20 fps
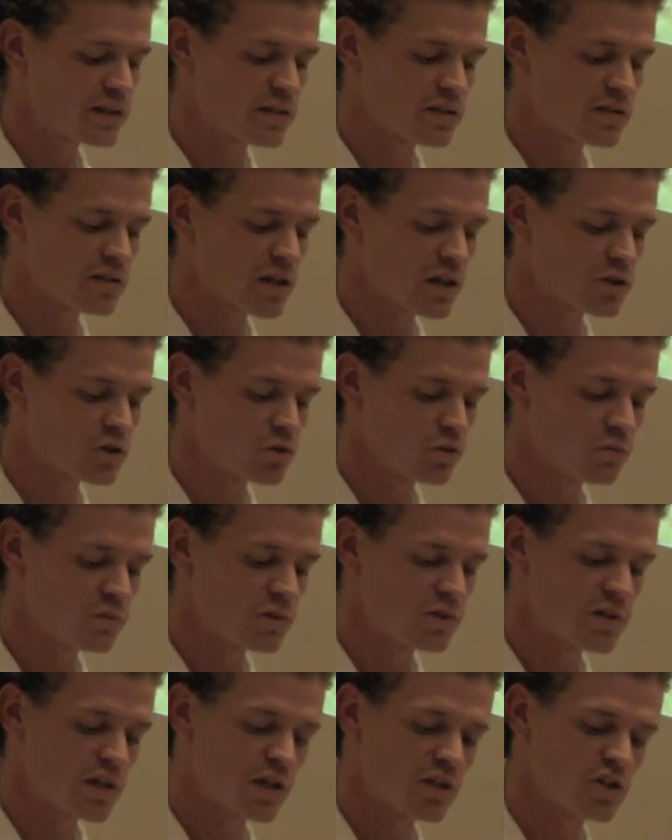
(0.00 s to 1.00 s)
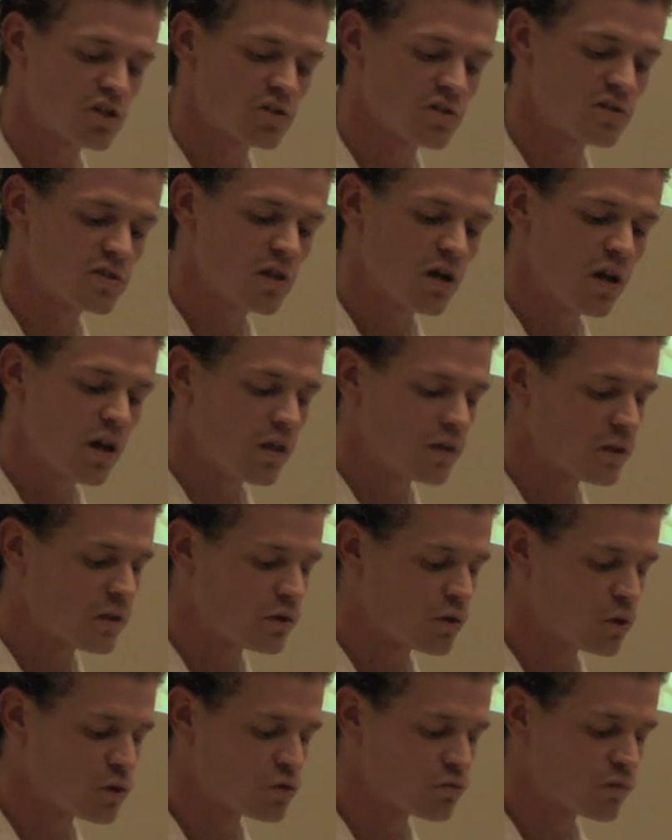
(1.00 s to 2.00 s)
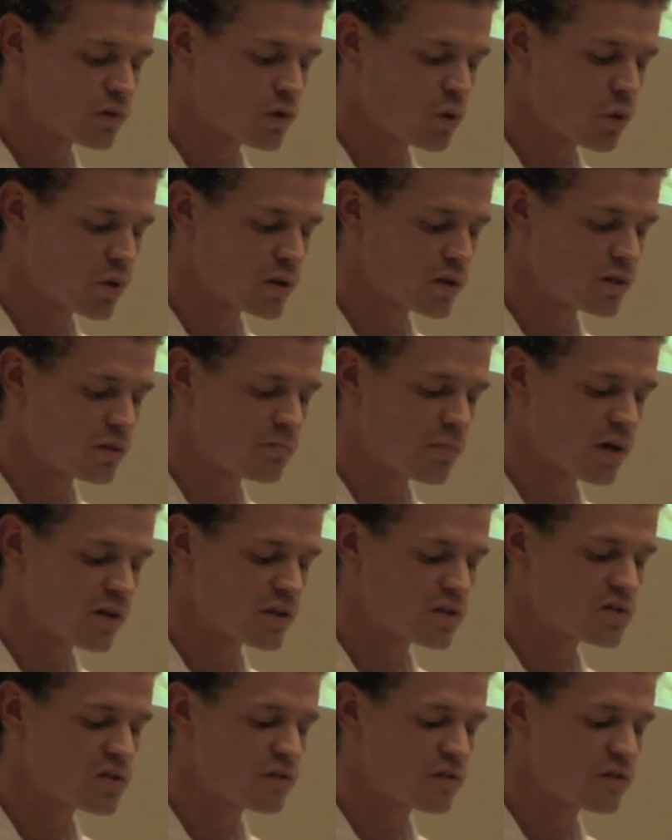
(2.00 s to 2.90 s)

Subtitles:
and sexual mutations than those recorded among the